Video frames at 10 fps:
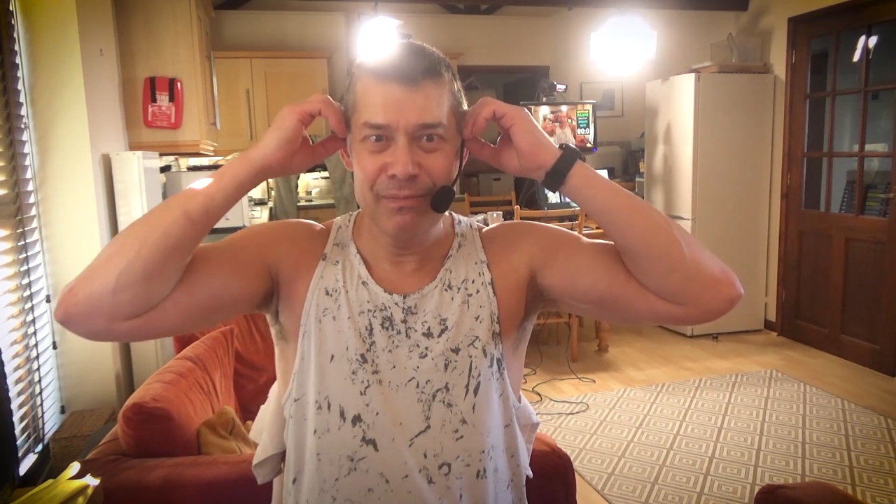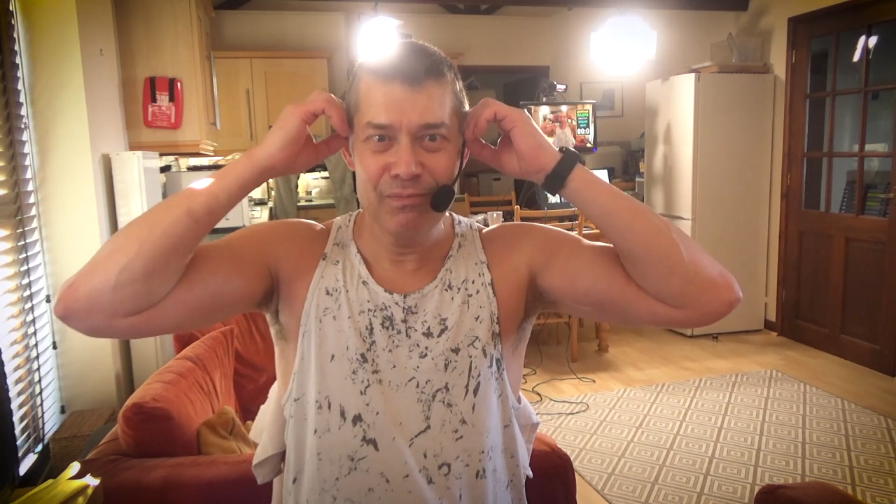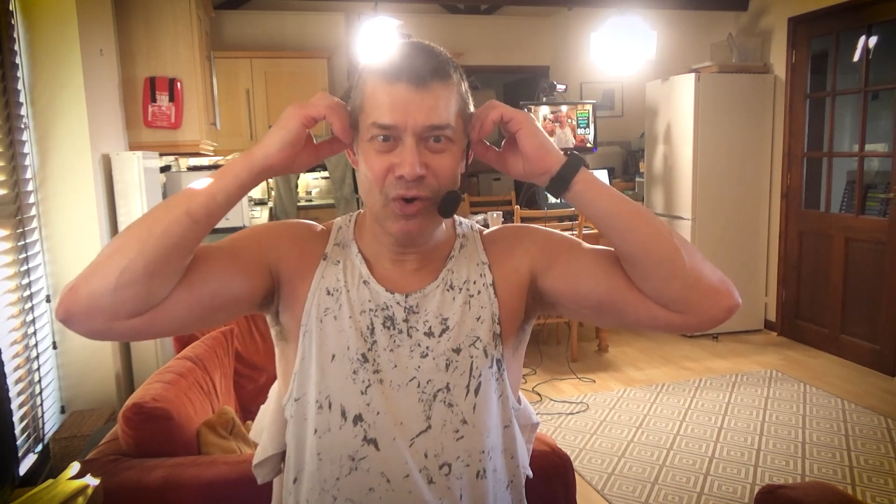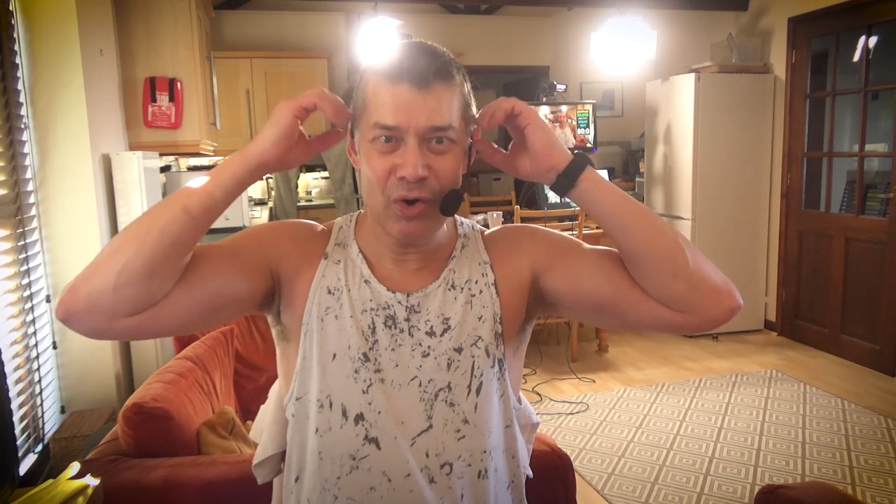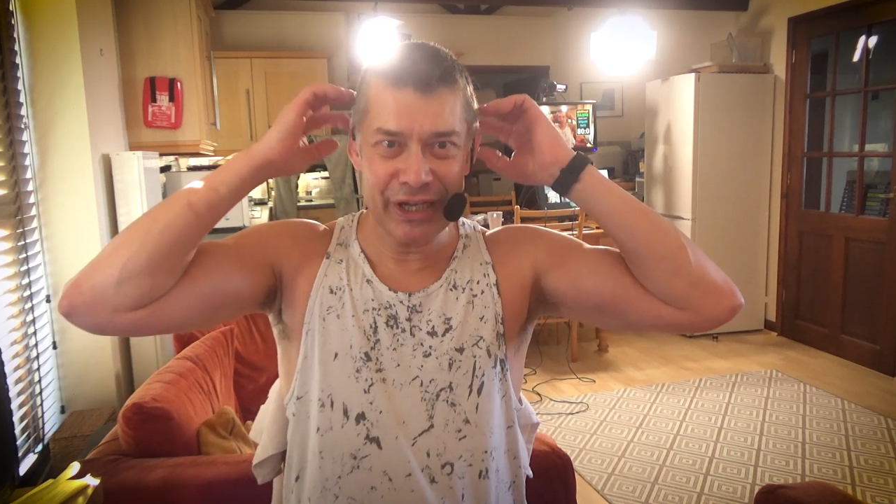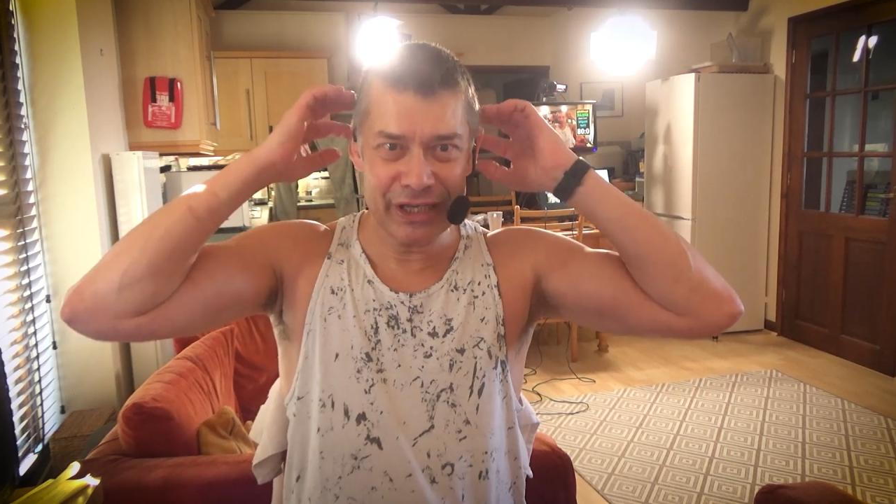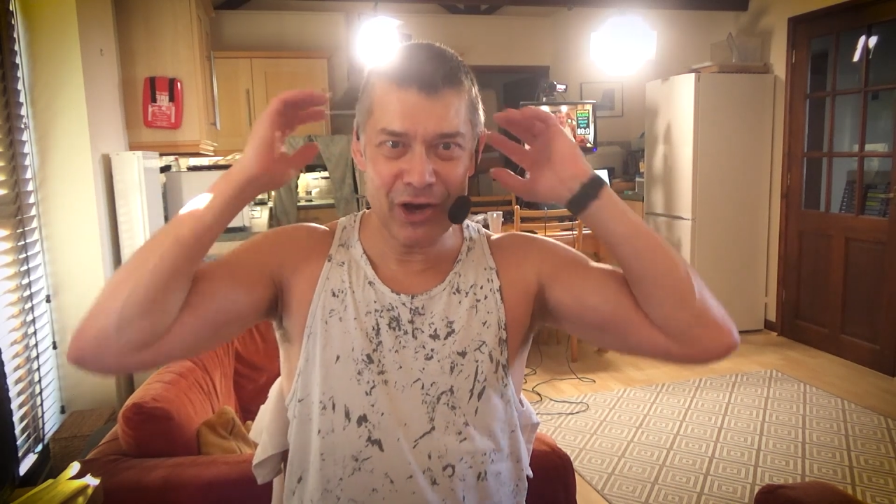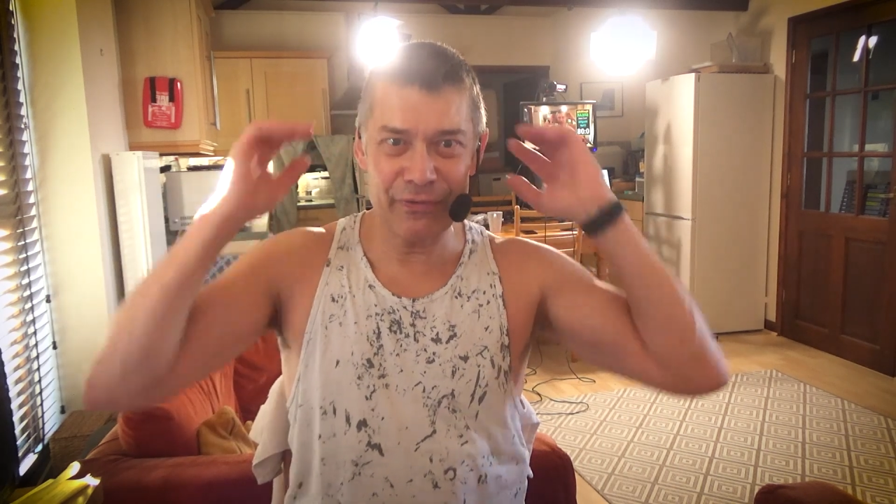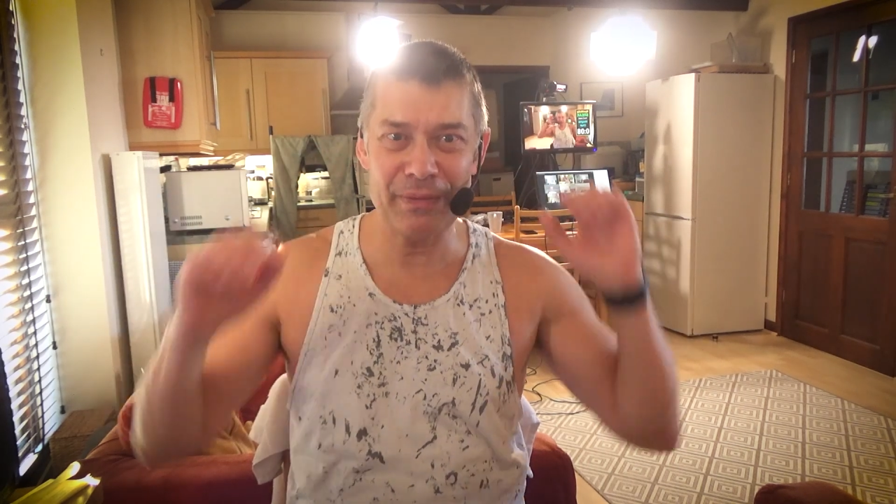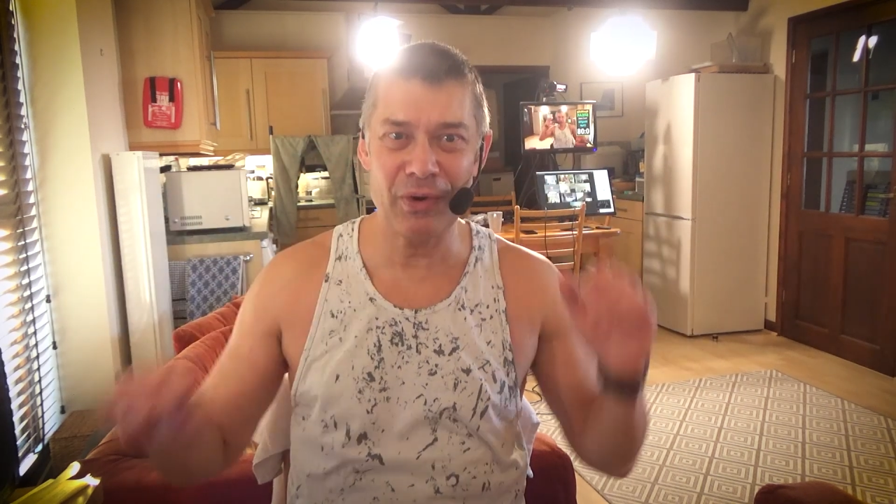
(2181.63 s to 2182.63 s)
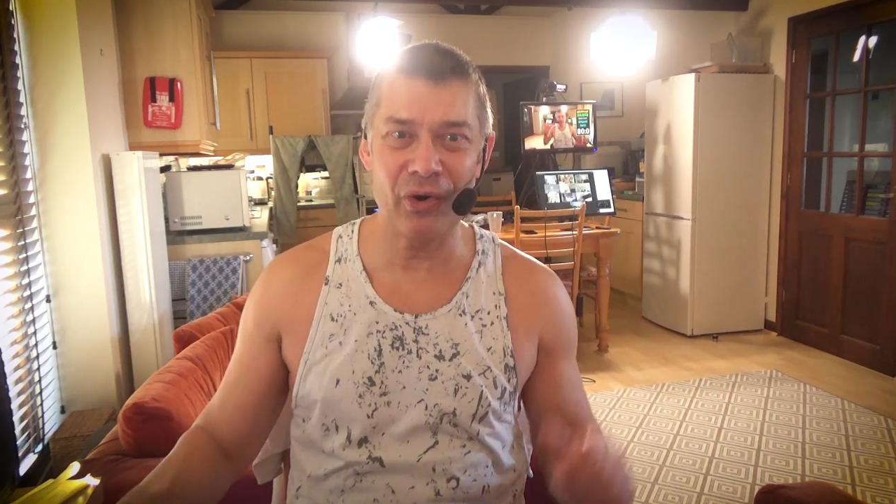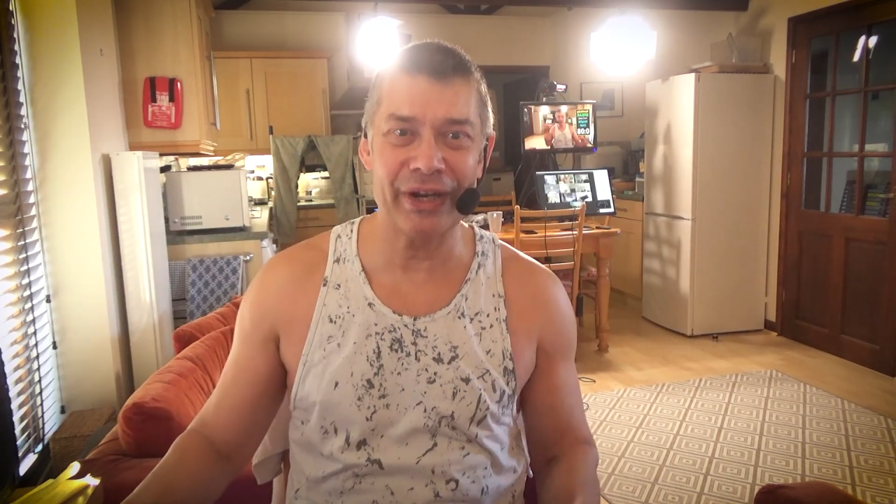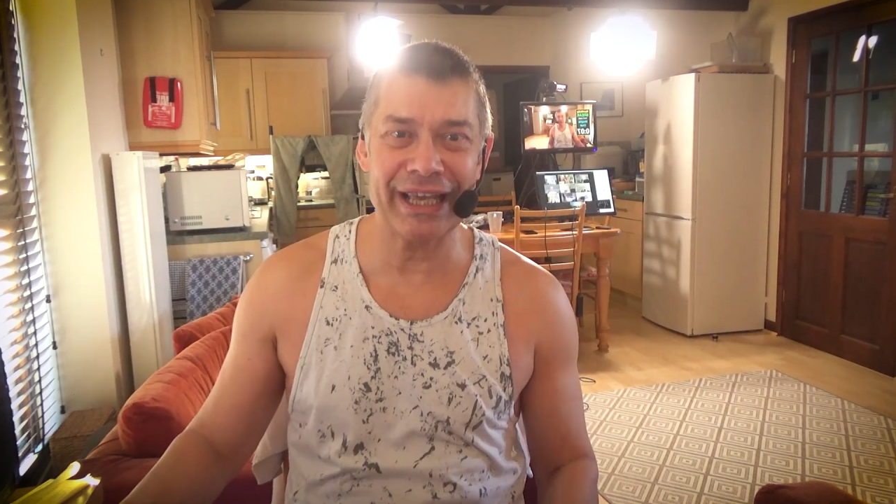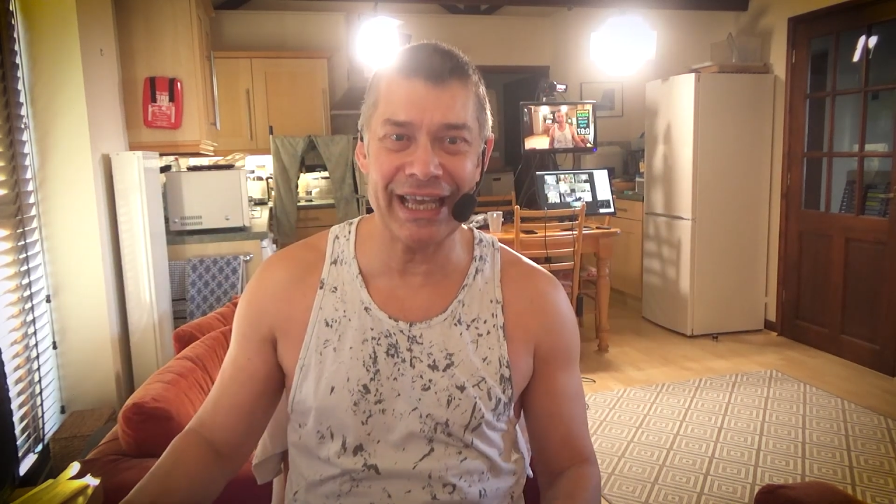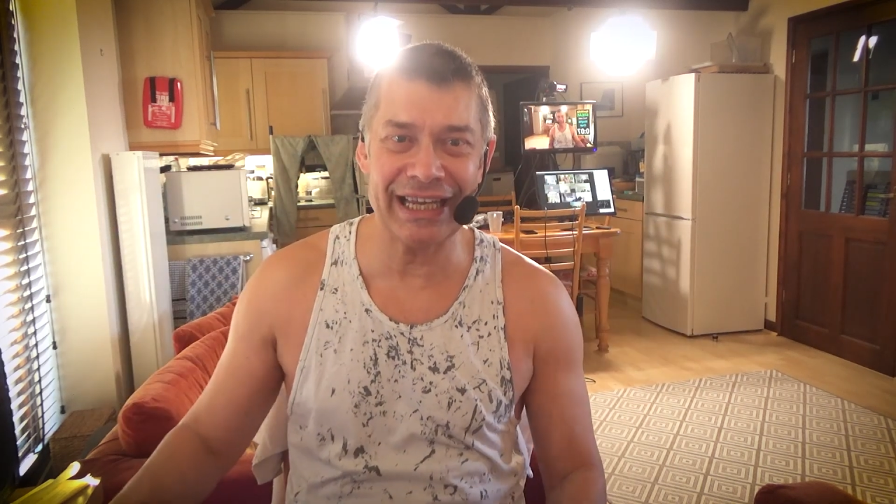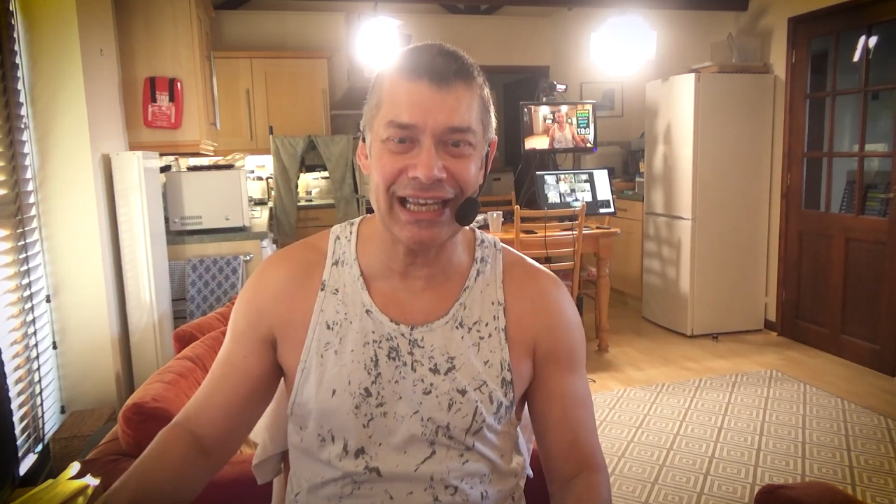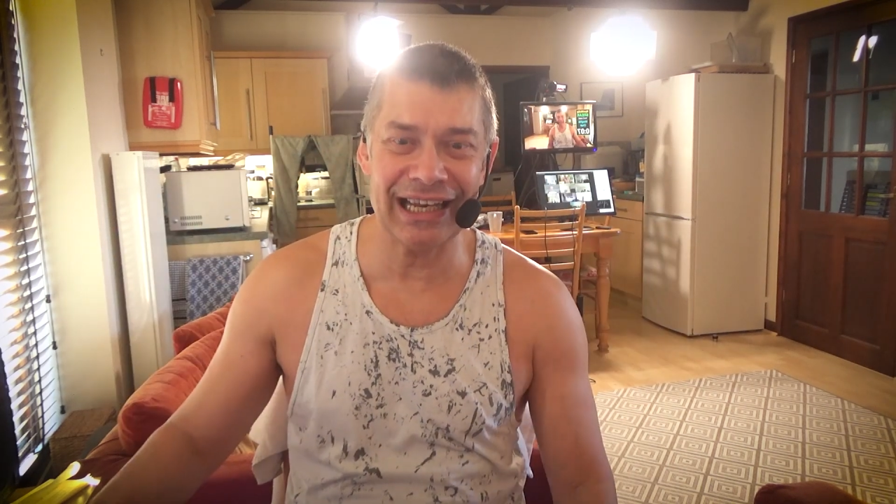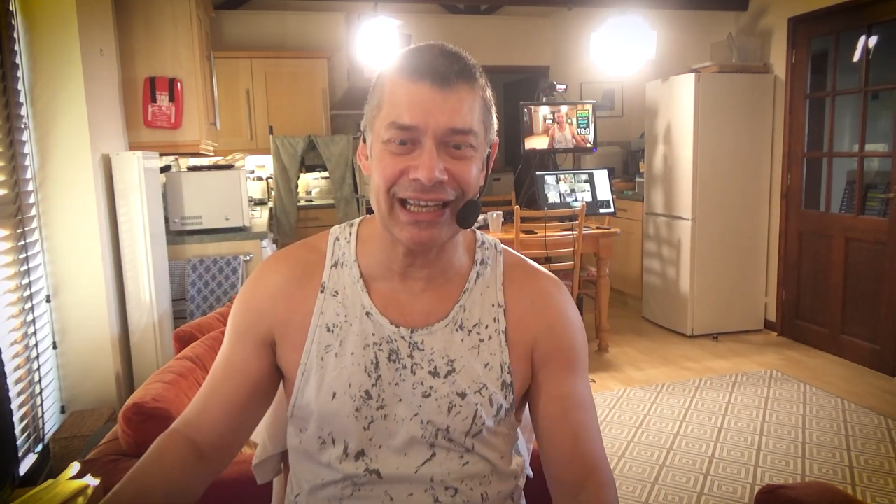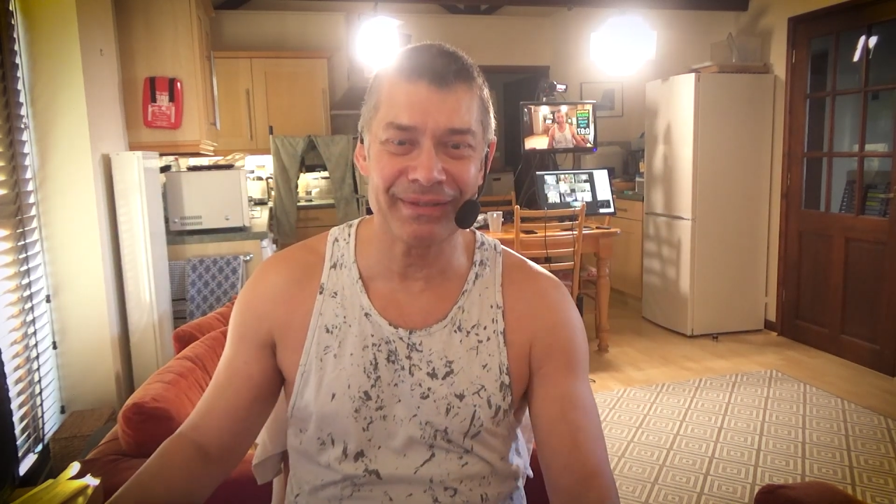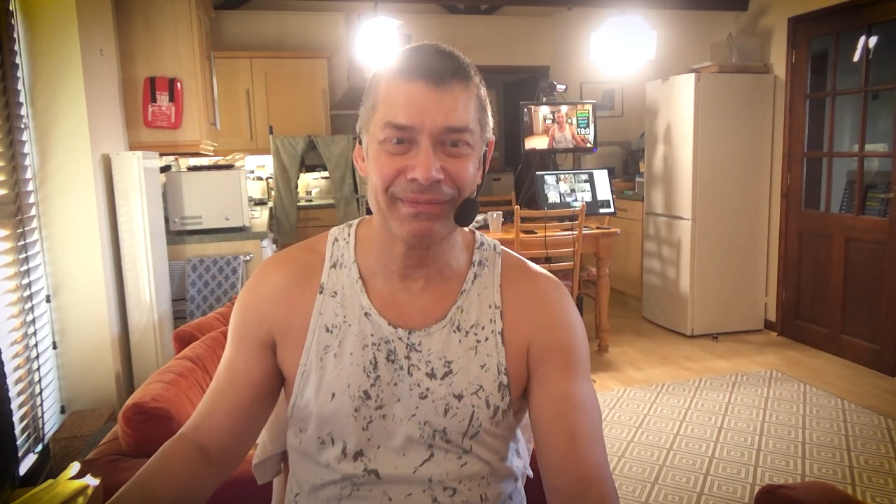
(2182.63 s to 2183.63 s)
morning coffee morning in
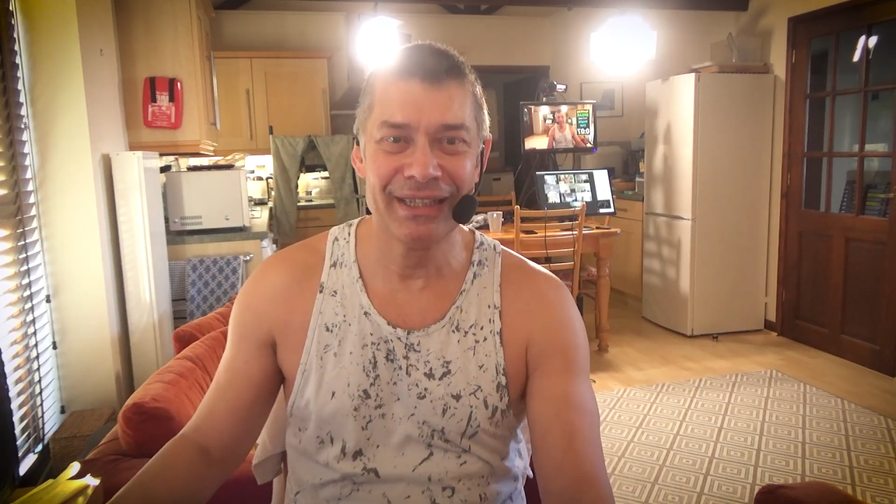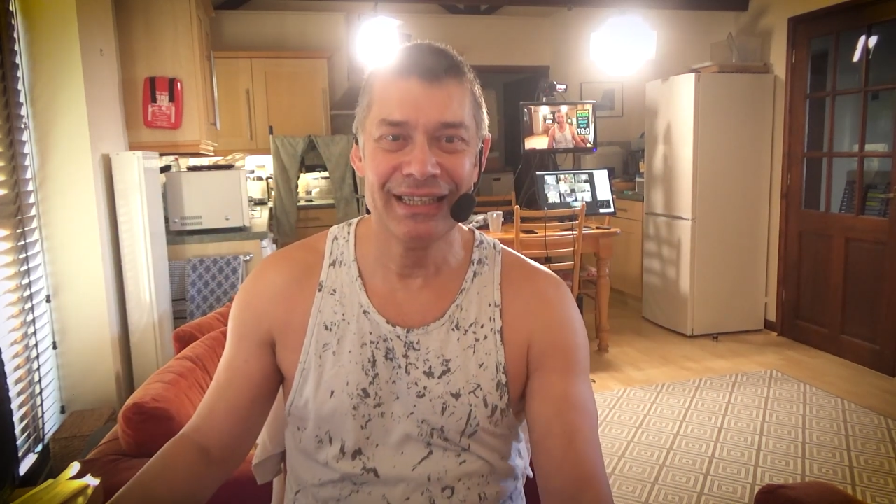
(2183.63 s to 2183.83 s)
Ealing,